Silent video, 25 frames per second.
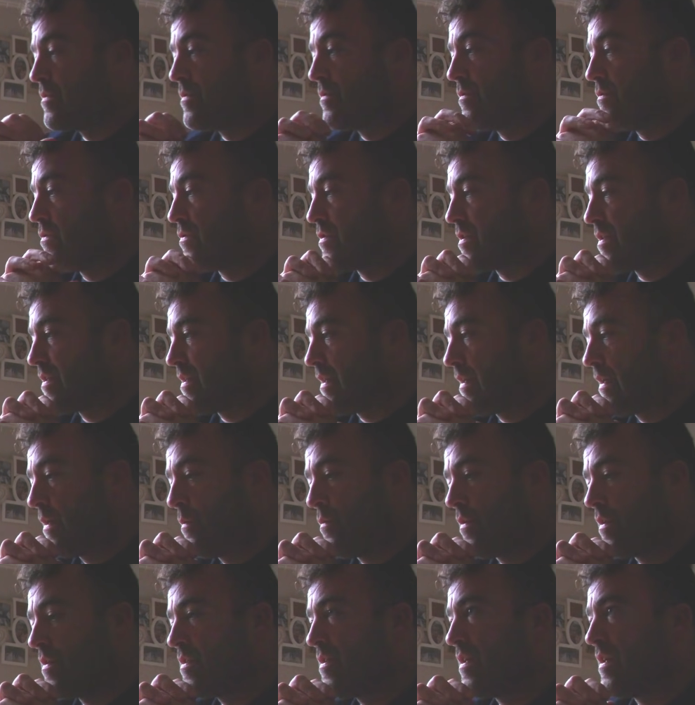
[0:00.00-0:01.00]
Does exactly
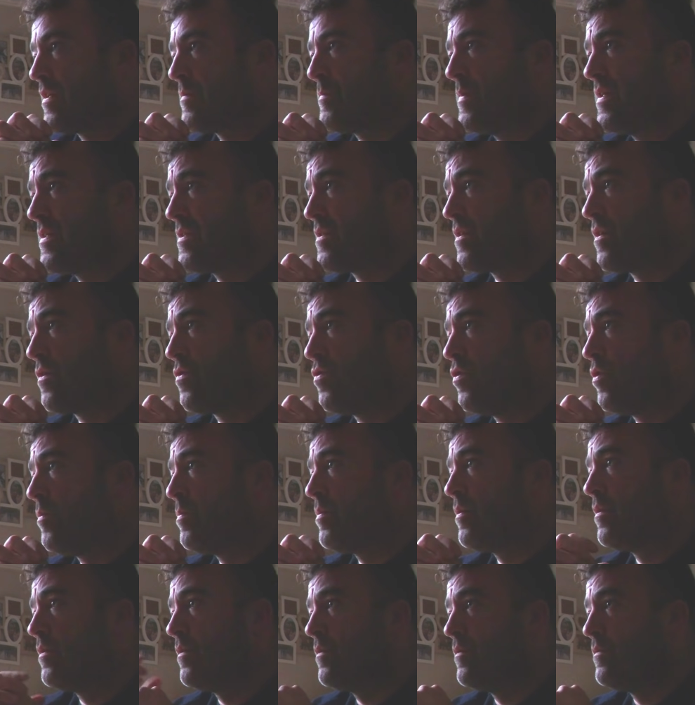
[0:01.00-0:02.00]
what it says, piss in a cup,
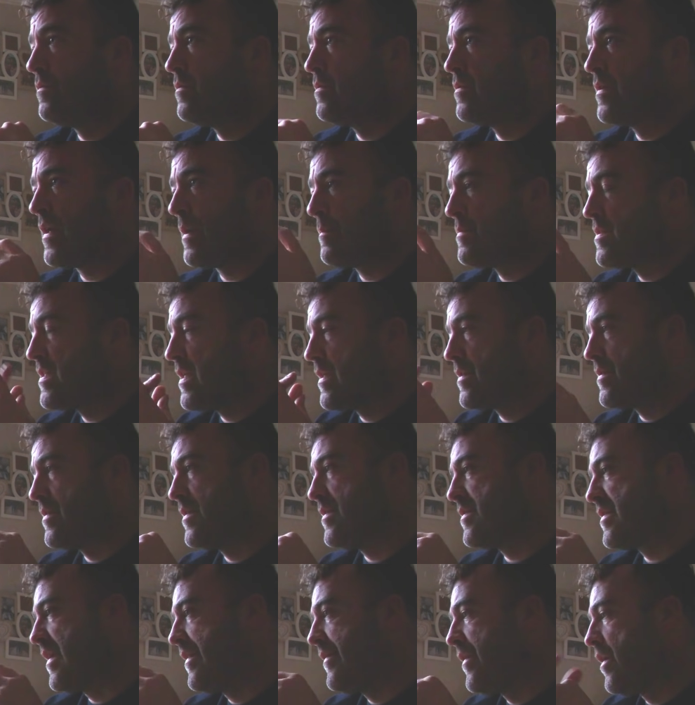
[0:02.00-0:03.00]
dab test
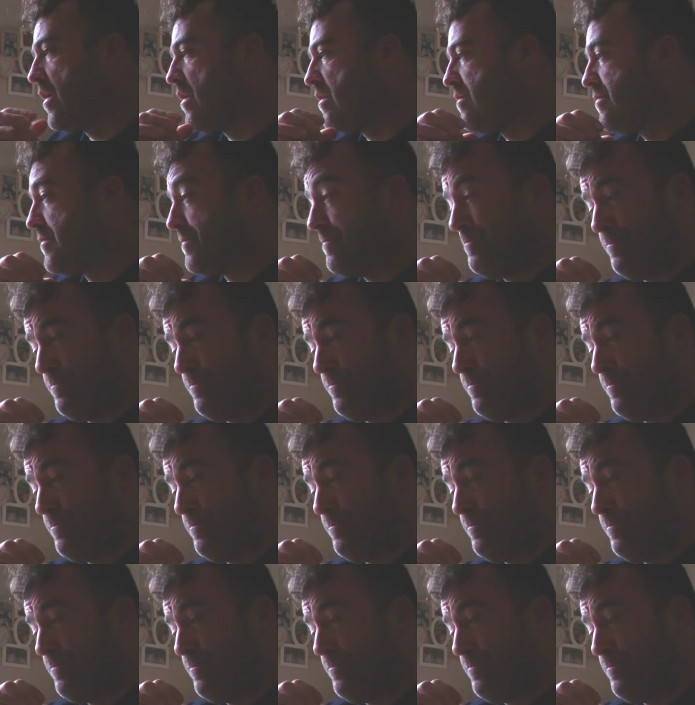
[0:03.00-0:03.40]
it, send it off.